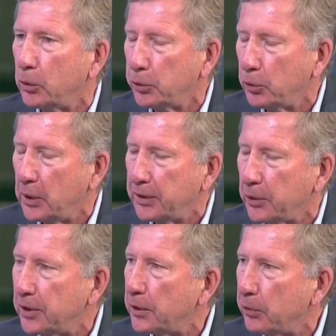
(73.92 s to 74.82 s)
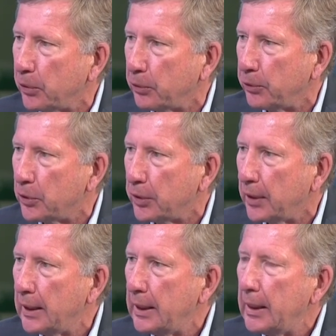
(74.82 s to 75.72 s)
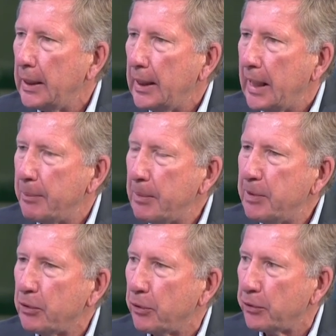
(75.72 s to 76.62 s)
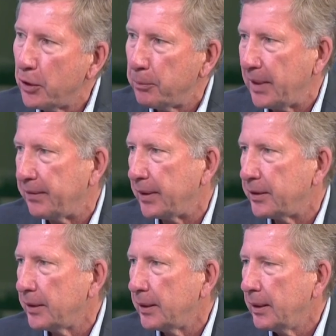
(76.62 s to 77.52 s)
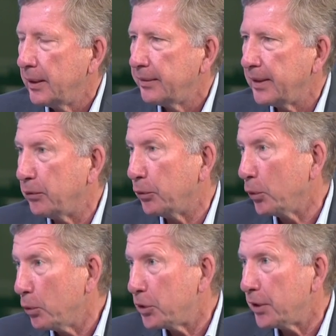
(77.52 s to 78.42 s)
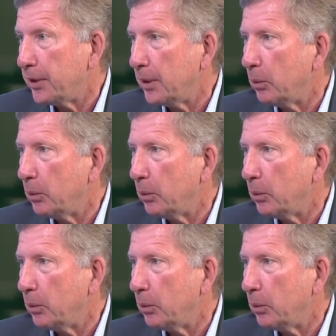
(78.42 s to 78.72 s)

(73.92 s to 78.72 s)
also as a lesson for the future. Mm-hmm. And maybe the third message that the solution